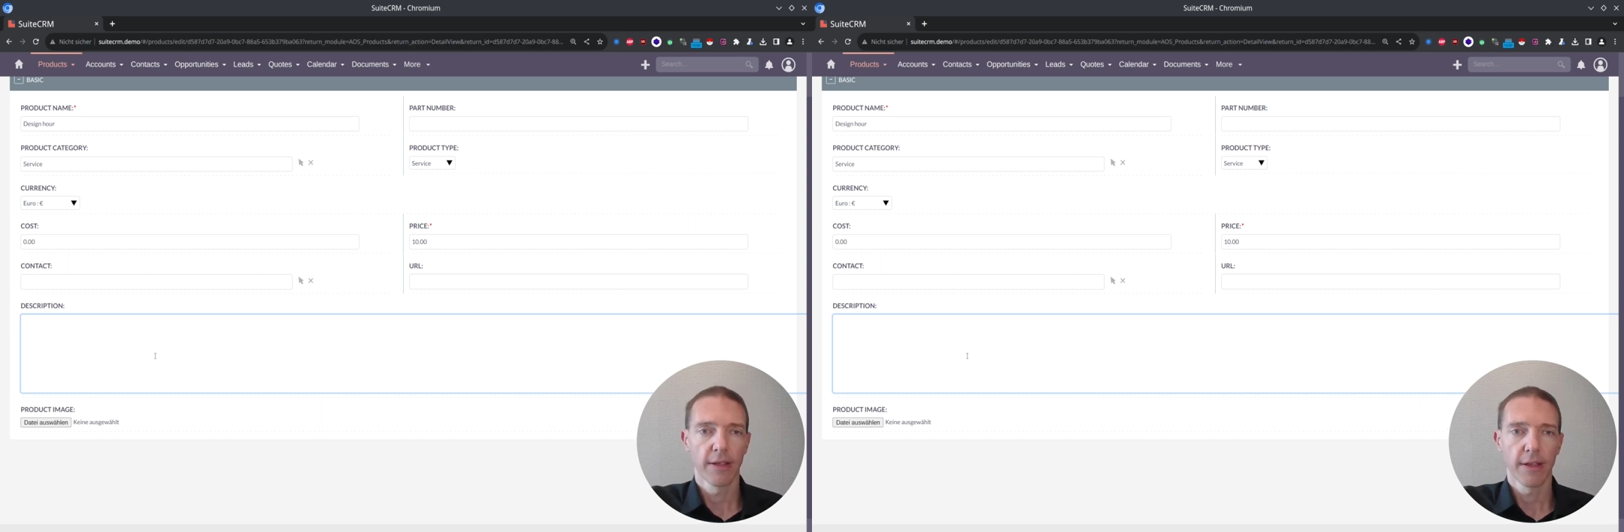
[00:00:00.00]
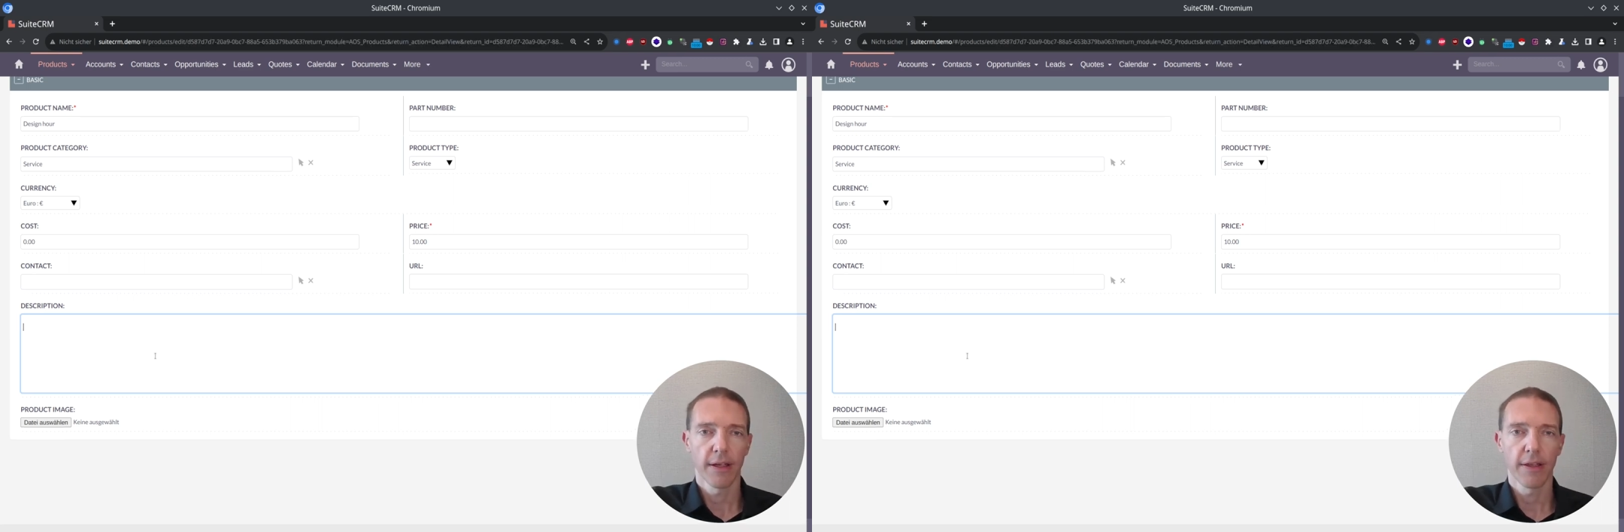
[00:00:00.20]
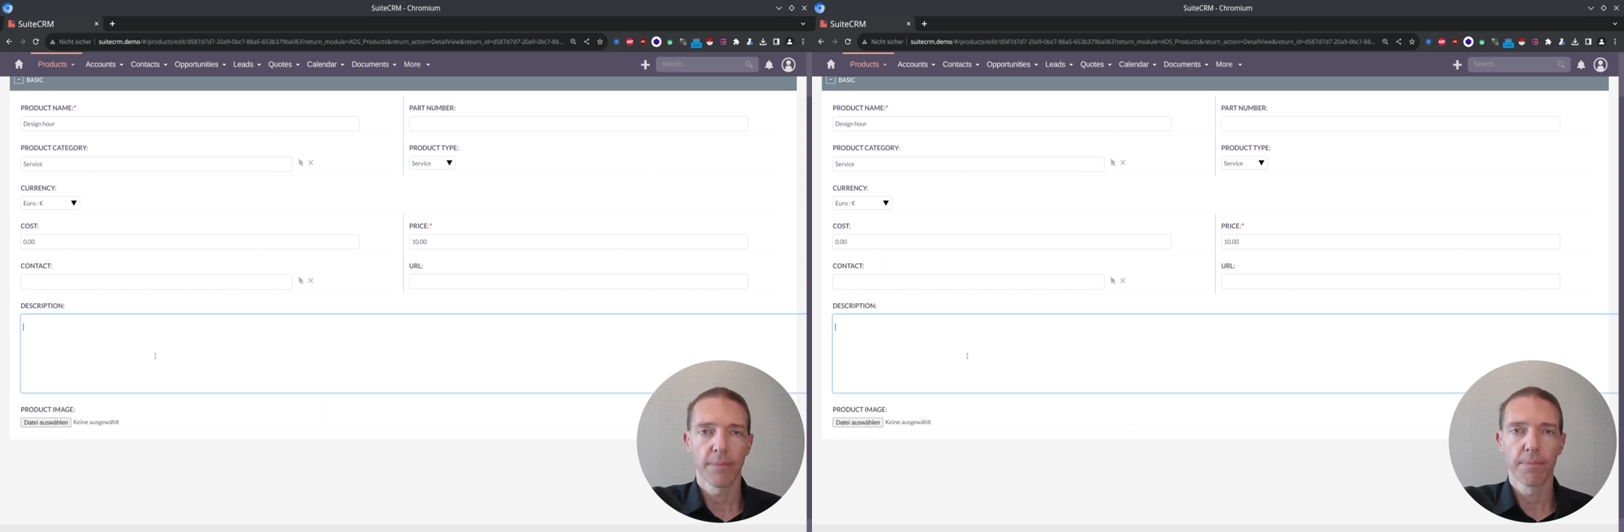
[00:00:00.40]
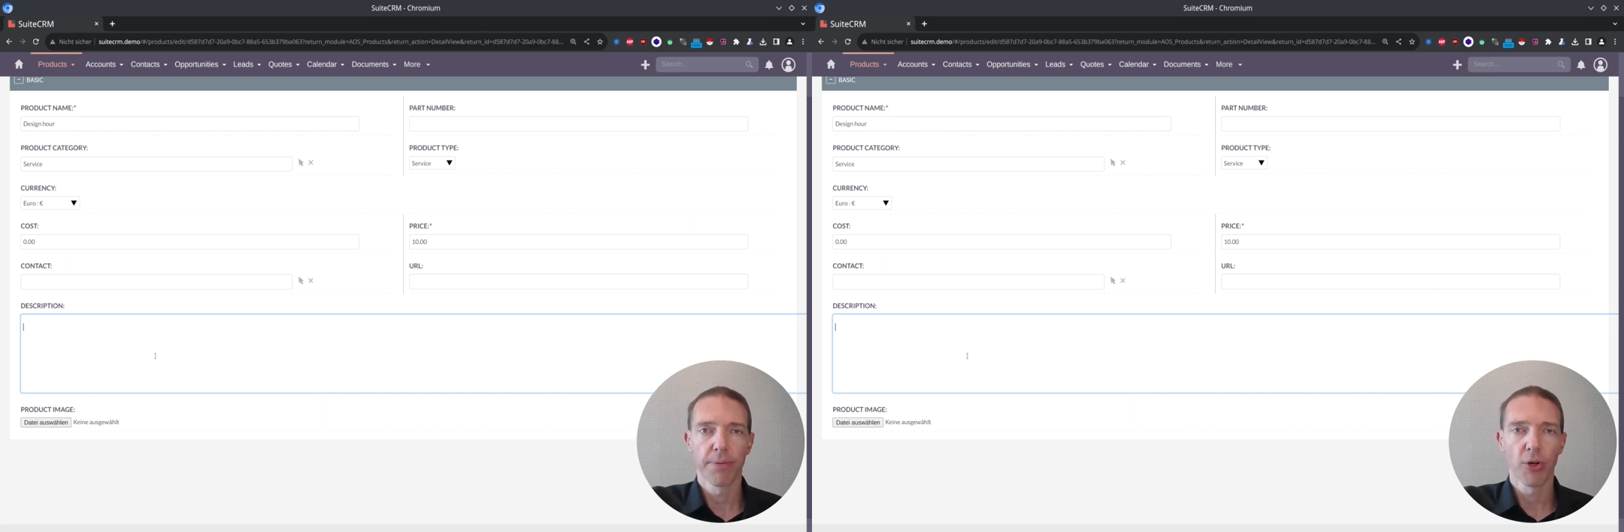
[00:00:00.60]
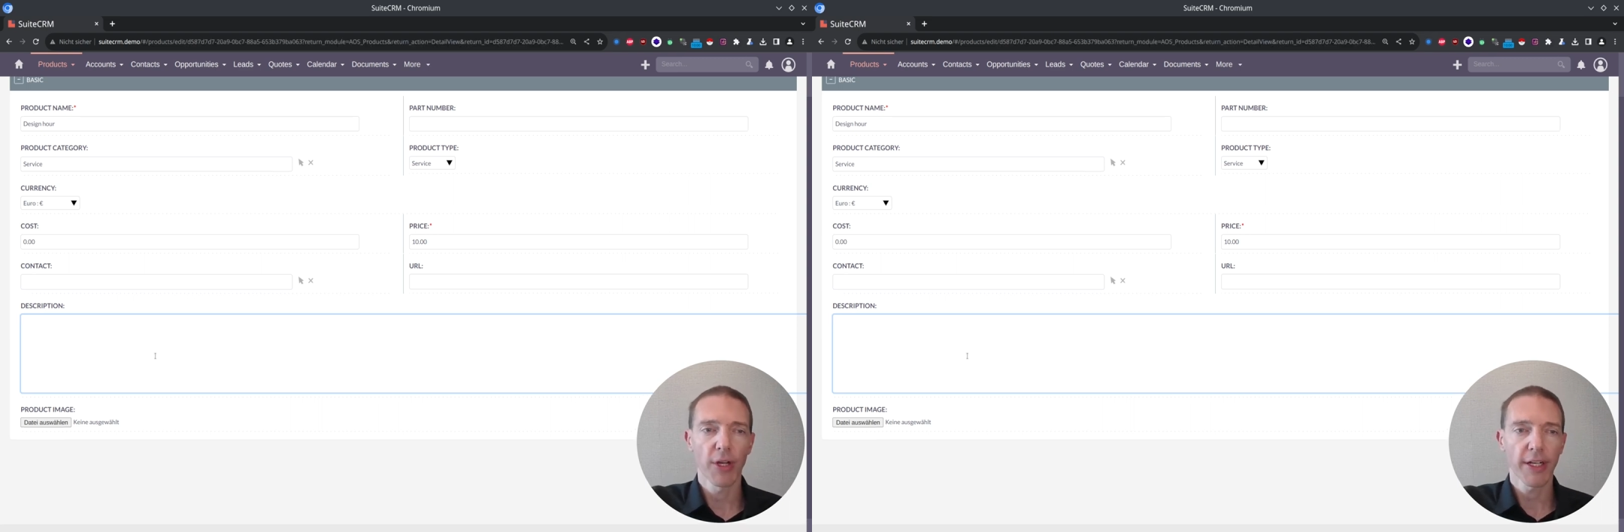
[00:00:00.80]
And the
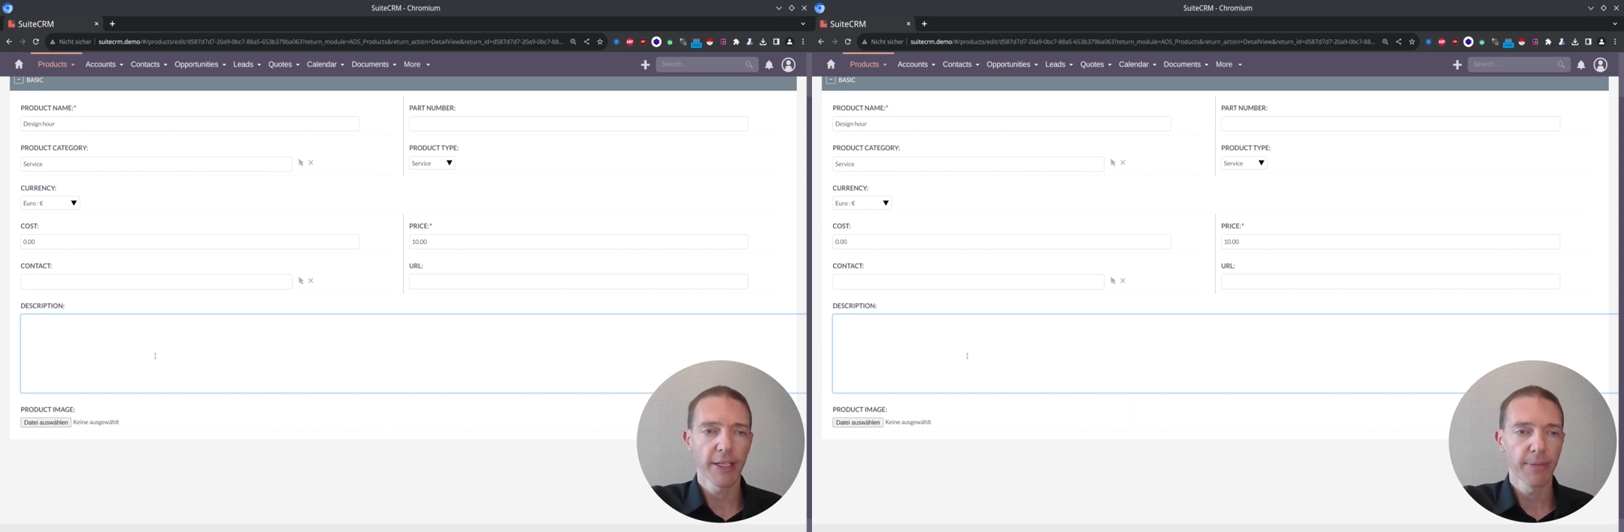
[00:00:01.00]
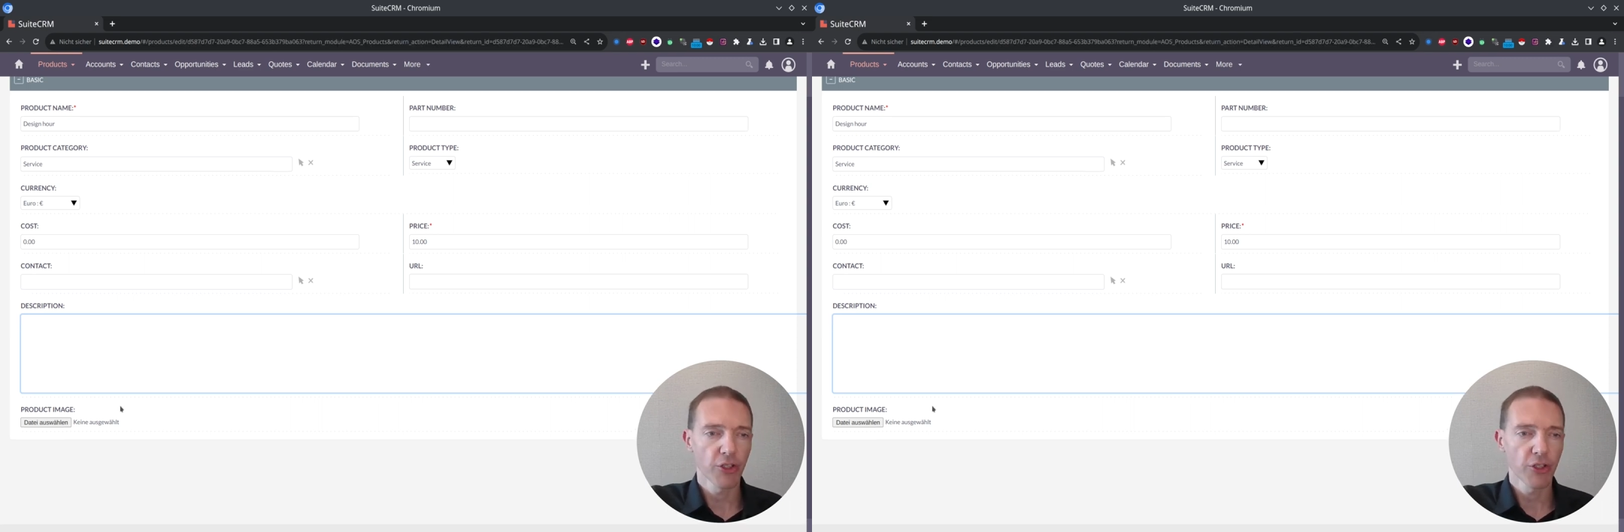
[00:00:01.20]
product image